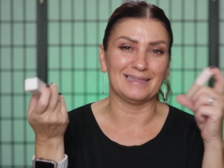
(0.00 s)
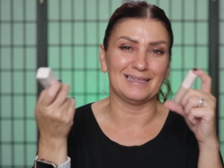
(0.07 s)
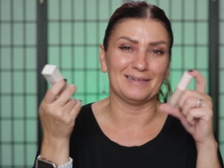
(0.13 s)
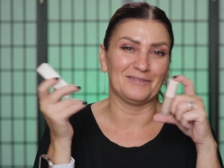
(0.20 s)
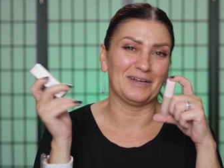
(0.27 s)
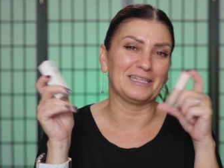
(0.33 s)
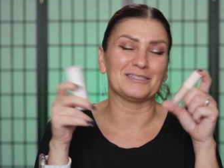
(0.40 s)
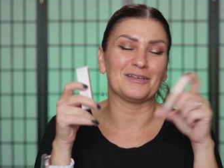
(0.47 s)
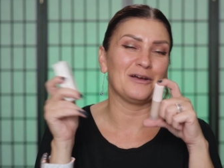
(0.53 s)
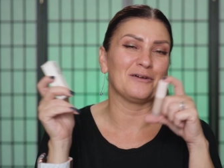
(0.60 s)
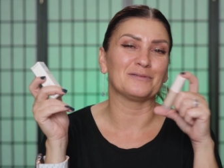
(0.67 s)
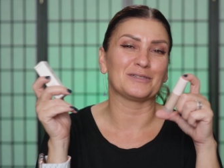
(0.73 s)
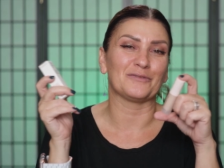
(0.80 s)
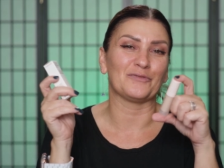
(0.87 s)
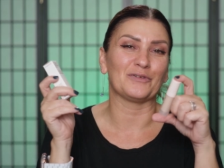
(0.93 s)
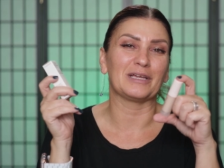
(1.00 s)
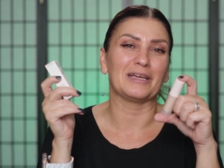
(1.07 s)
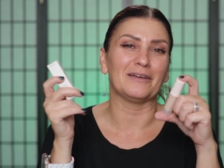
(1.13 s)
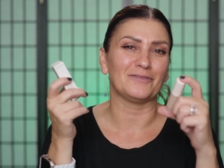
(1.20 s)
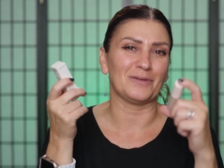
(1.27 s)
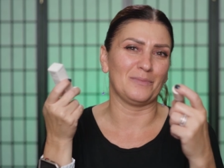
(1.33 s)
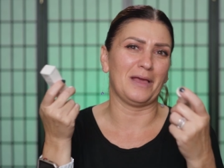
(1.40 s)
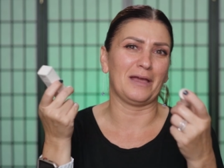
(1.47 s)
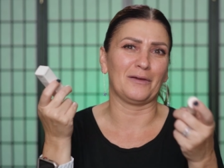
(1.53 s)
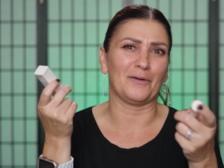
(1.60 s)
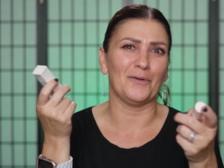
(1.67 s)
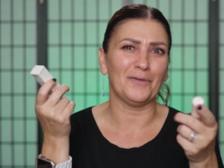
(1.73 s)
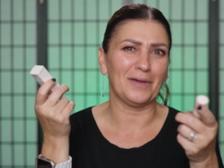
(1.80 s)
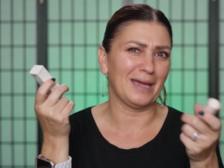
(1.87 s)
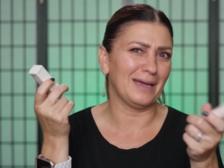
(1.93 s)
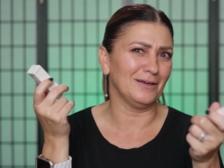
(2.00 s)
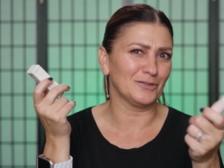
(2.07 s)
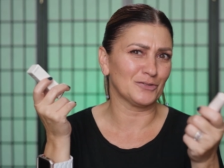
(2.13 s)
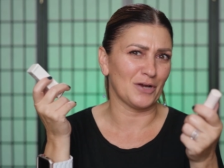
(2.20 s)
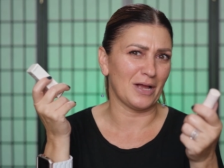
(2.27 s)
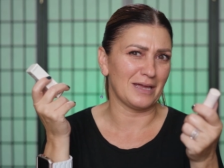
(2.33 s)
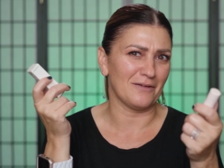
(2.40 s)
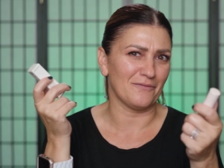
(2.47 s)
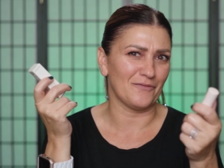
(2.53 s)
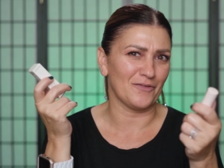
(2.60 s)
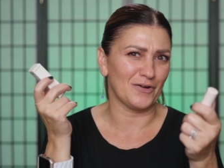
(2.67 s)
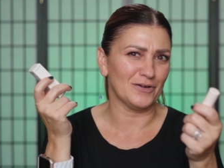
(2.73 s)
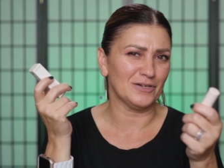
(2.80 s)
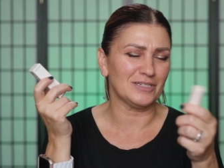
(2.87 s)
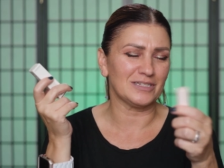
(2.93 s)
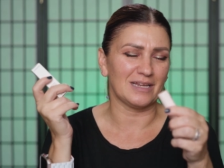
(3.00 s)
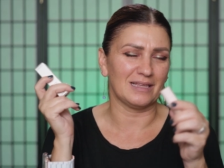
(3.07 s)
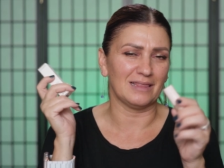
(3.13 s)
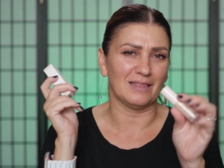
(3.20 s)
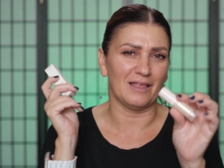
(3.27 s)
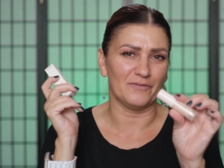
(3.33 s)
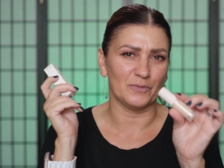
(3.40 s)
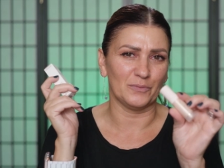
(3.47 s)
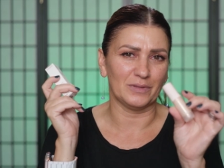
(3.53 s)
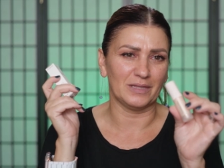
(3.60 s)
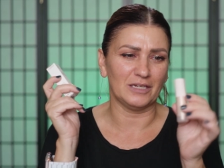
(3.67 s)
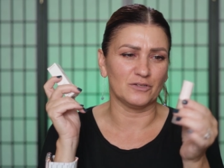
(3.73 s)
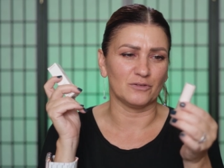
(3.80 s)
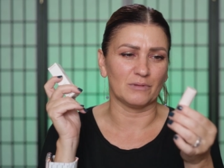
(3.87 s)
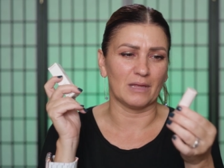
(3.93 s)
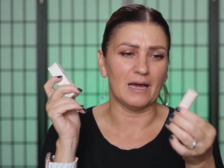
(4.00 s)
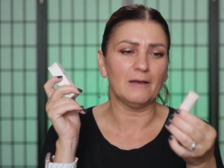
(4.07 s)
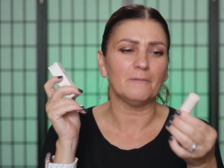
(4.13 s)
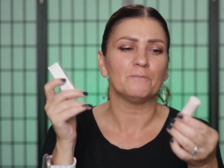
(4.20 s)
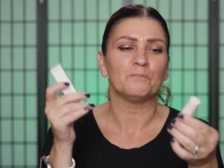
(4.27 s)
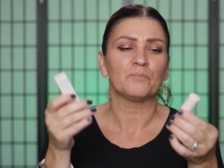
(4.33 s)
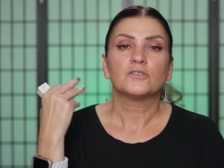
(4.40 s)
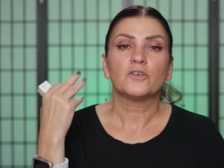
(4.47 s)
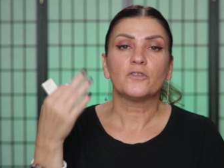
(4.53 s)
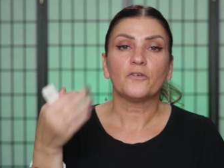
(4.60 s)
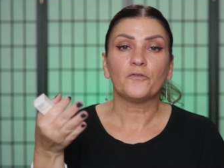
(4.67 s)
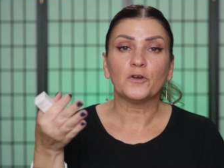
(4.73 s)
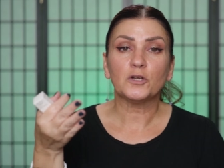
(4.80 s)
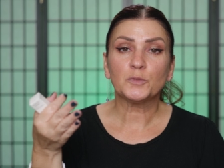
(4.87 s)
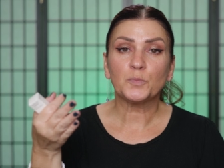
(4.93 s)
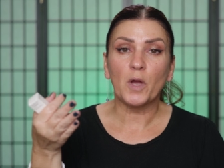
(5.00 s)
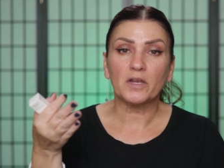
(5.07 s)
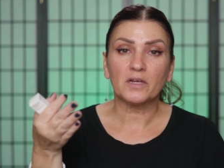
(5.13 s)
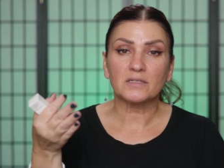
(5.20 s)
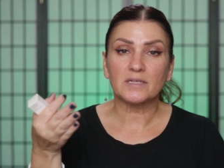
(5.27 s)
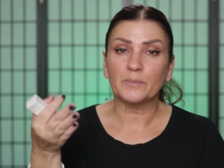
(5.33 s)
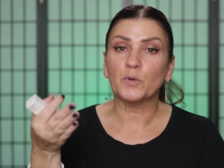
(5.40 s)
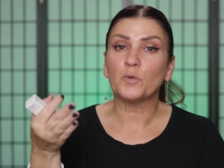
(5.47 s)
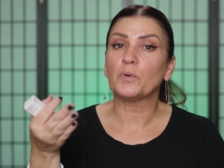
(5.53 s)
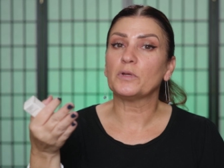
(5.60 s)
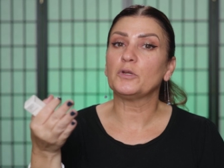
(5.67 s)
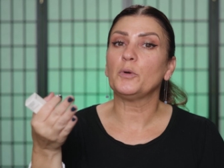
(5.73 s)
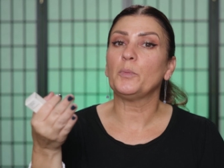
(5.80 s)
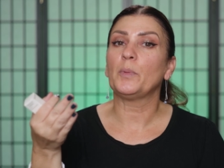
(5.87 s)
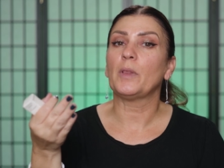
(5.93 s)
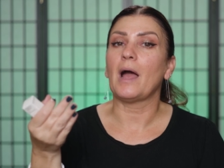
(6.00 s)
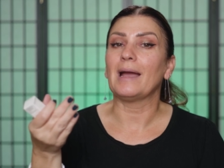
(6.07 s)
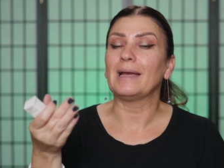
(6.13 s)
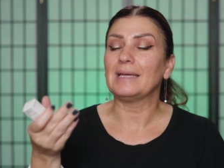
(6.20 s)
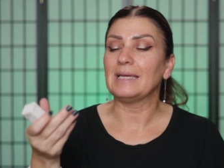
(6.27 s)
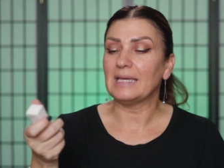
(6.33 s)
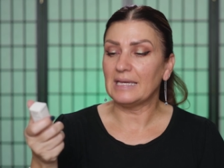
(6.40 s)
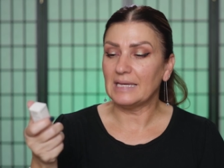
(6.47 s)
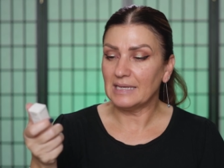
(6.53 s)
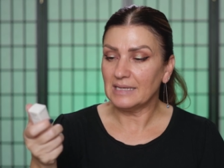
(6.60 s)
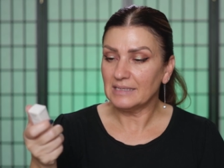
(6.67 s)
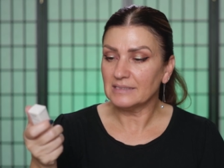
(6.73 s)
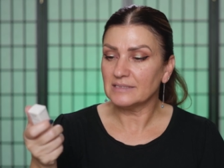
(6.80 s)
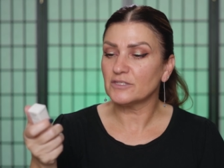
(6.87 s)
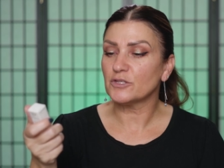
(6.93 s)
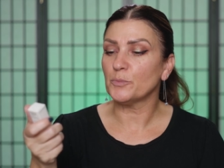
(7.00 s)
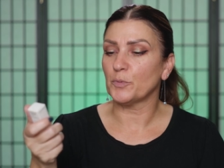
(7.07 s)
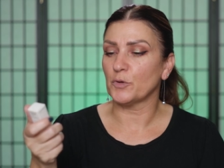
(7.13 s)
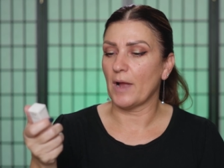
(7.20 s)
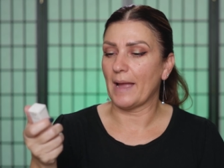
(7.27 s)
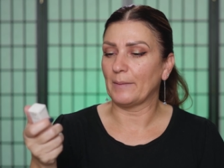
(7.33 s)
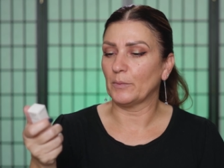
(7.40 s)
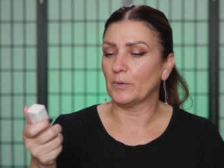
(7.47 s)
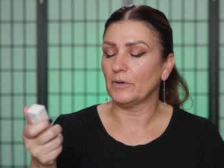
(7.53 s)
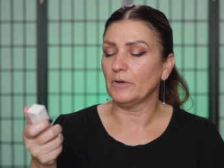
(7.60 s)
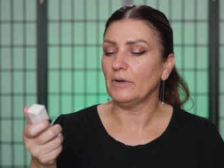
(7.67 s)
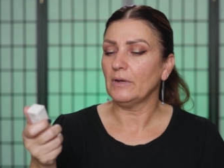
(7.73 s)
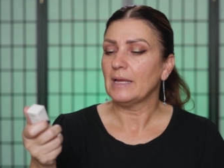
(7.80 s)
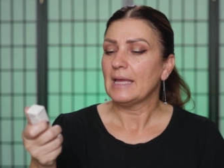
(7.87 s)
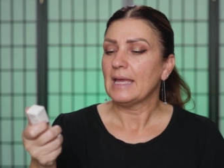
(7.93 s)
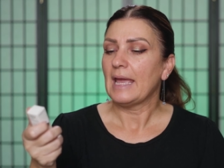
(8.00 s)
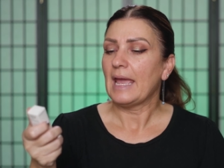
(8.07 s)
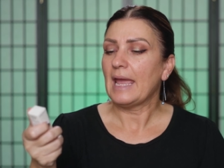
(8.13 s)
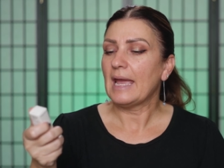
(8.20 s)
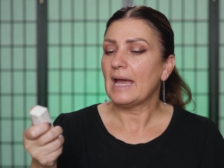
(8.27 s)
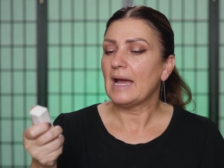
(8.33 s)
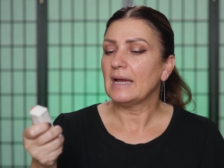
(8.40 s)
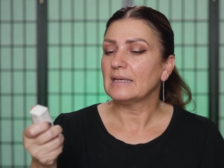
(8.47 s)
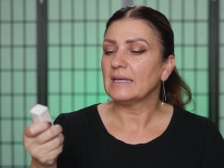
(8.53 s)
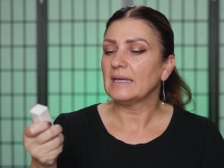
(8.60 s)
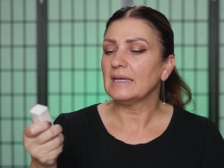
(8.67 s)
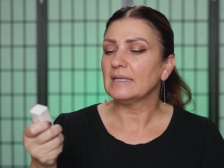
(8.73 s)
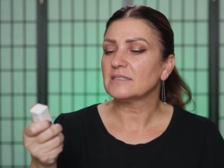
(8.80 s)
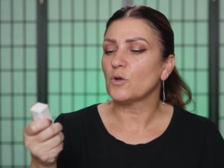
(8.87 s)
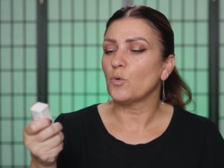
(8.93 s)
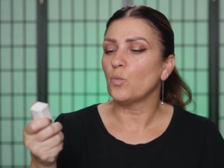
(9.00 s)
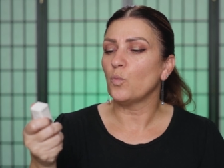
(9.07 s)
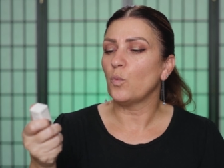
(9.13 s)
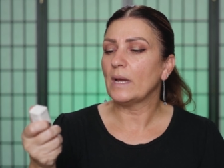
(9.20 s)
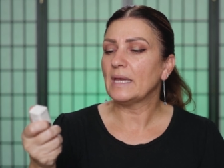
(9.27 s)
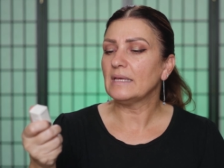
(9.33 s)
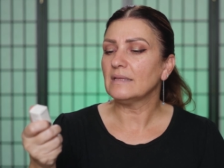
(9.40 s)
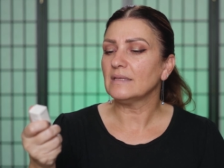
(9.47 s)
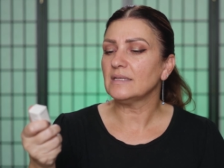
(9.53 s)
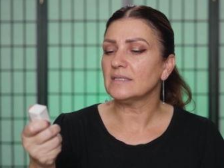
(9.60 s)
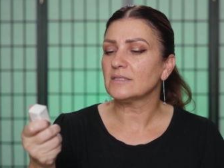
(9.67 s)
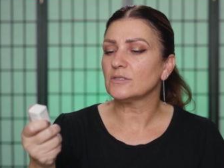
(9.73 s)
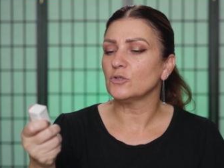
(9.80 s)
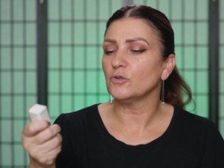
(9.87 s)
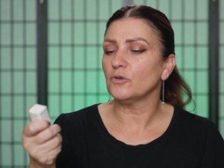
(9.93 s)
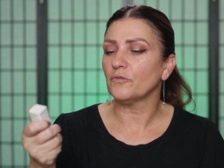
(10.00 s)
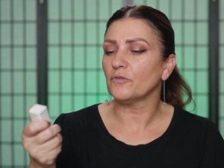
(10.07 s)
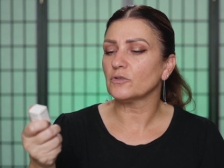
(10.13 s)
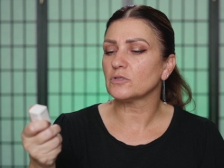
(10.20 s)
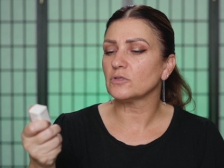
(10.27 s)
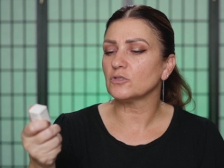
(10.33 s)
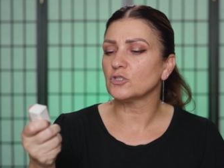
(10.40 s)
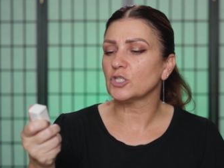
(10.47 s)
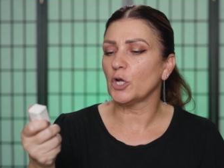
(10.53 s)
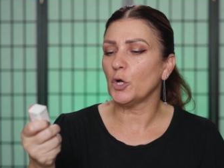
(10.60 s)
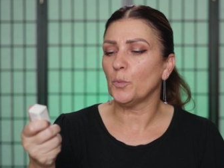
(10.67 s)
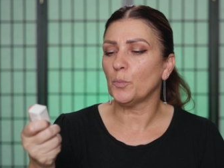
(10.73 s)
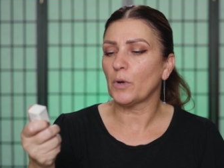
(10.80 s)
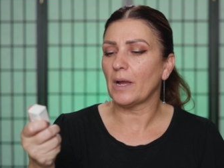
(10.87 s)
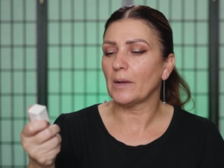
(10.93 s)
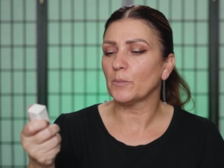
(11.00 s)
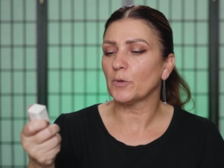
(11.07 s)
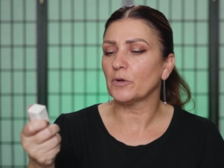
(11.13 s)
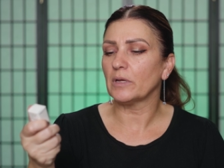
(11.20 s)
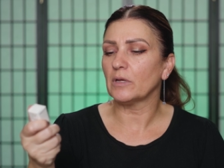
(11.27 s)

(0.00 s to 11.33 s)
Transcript: and then when I saw it was a free gift, I'm like, okay, I'll try it first. I love it when they do that. So the first product I'm going to apply is the primer, and it's a weightless universal gel primer